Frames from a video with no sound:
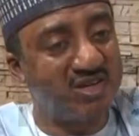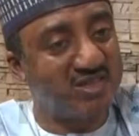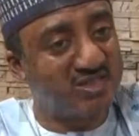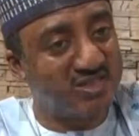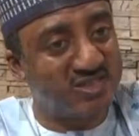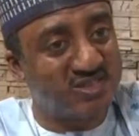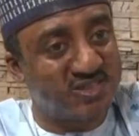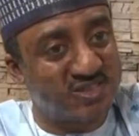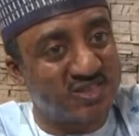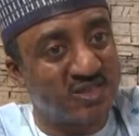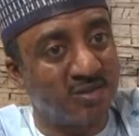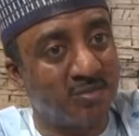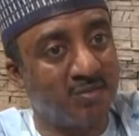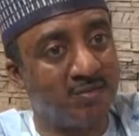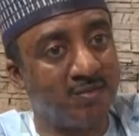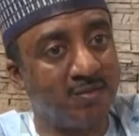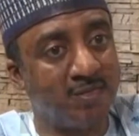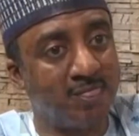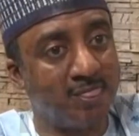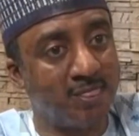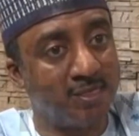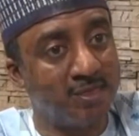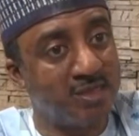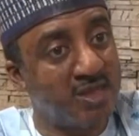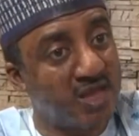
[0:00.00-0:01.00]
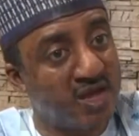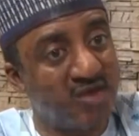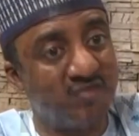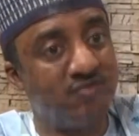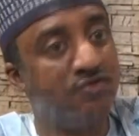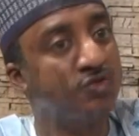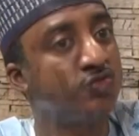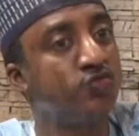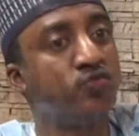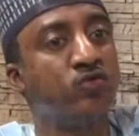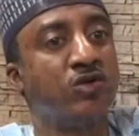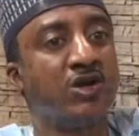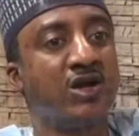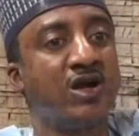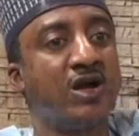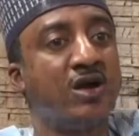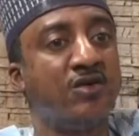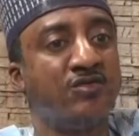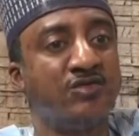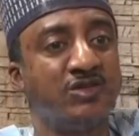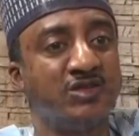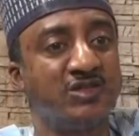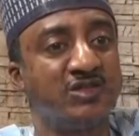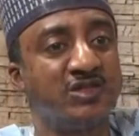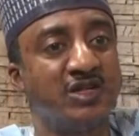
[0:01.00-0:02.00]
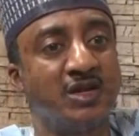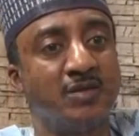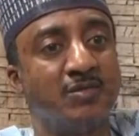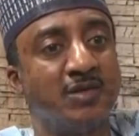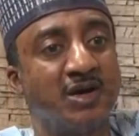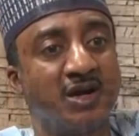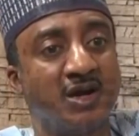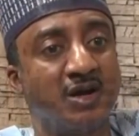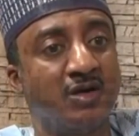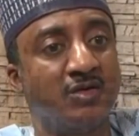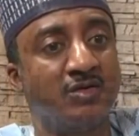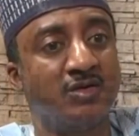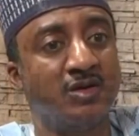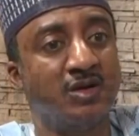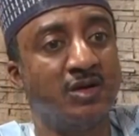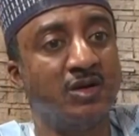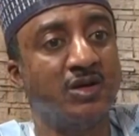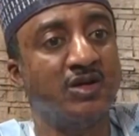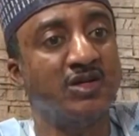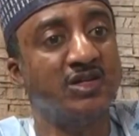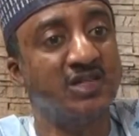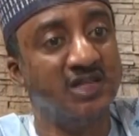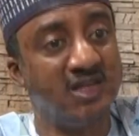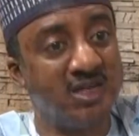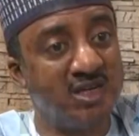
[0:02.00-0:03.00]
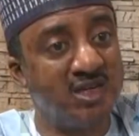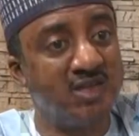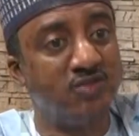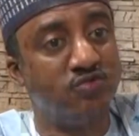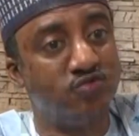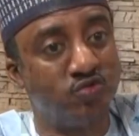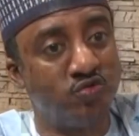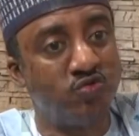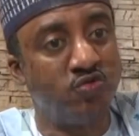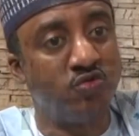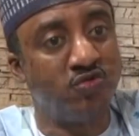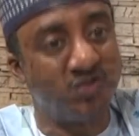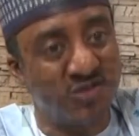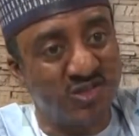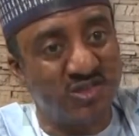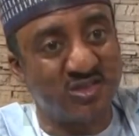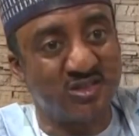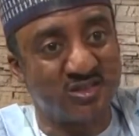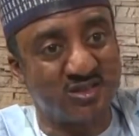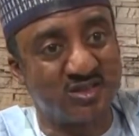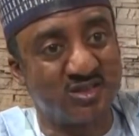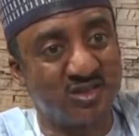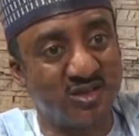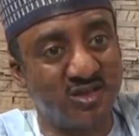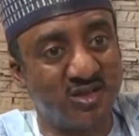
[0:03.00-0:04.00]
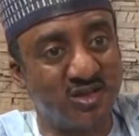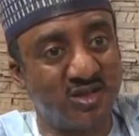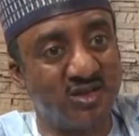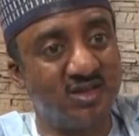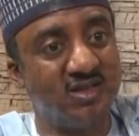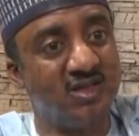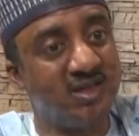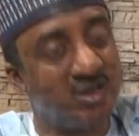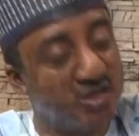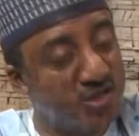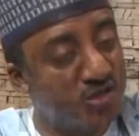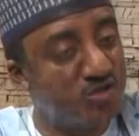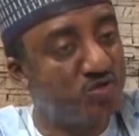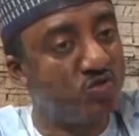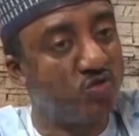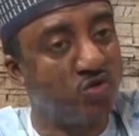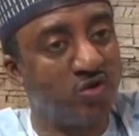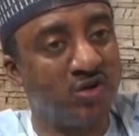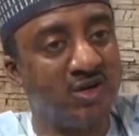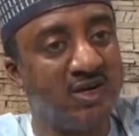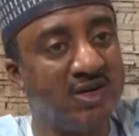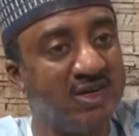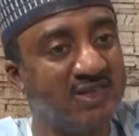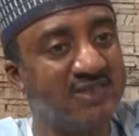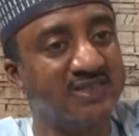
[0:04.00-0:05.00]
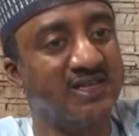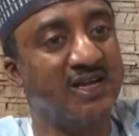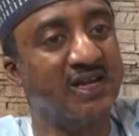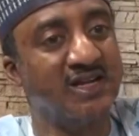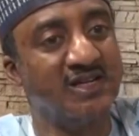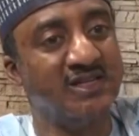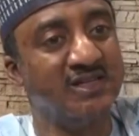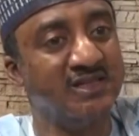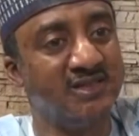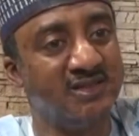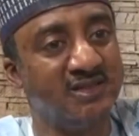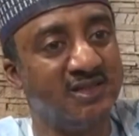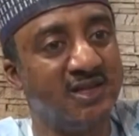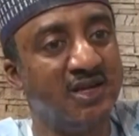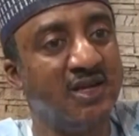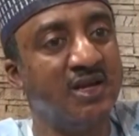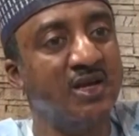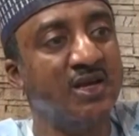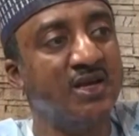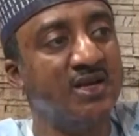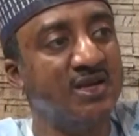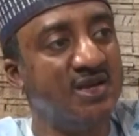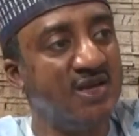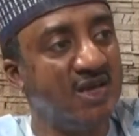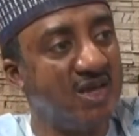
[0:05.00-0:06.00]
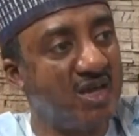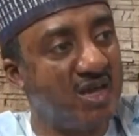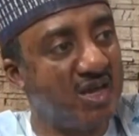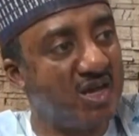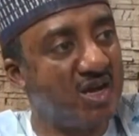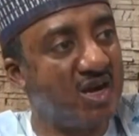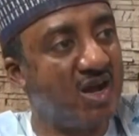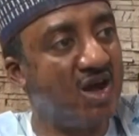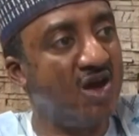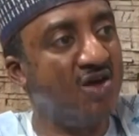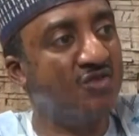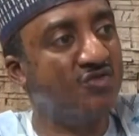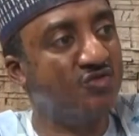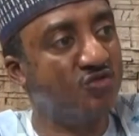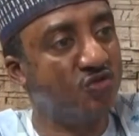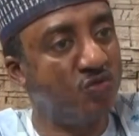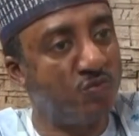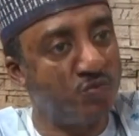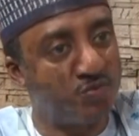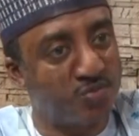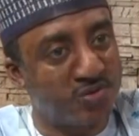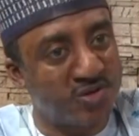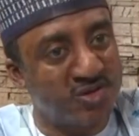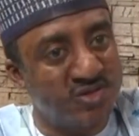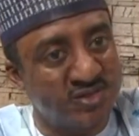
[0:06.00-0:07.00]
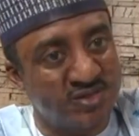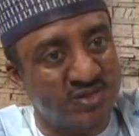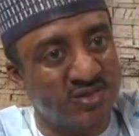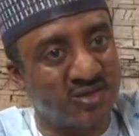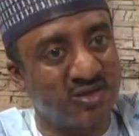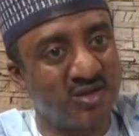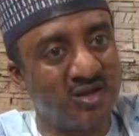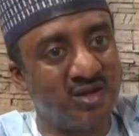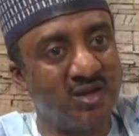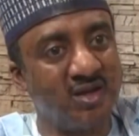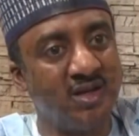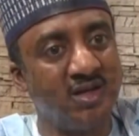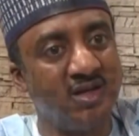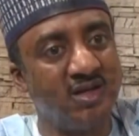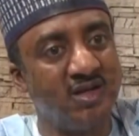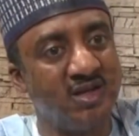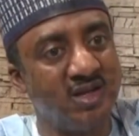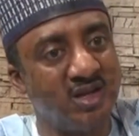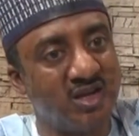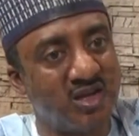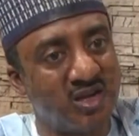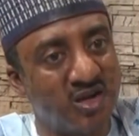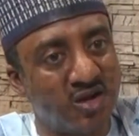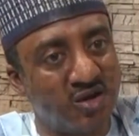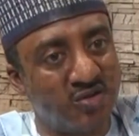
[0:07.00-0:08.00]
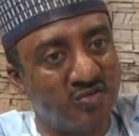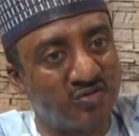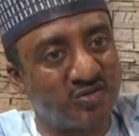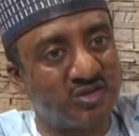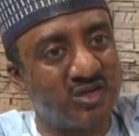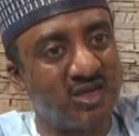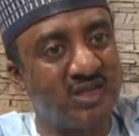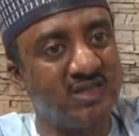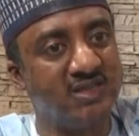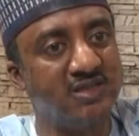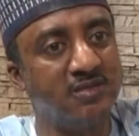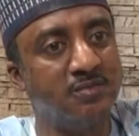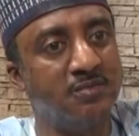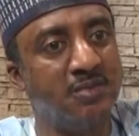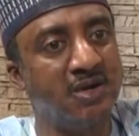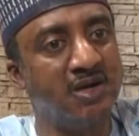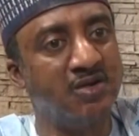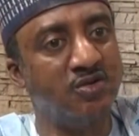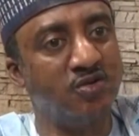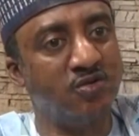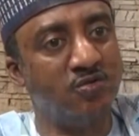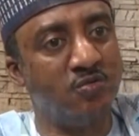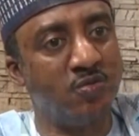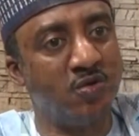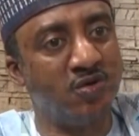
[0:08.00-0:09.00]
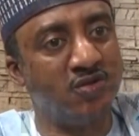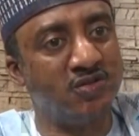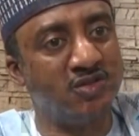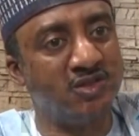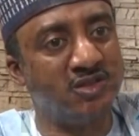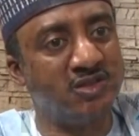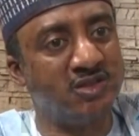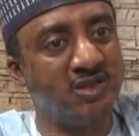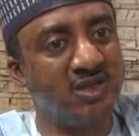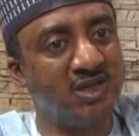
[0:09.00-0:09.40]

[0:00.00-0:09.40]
system, their vote will count this time around. Okay. They need to know this. They need to understand this. The era of thumb printing, the era of snatching ballot boxes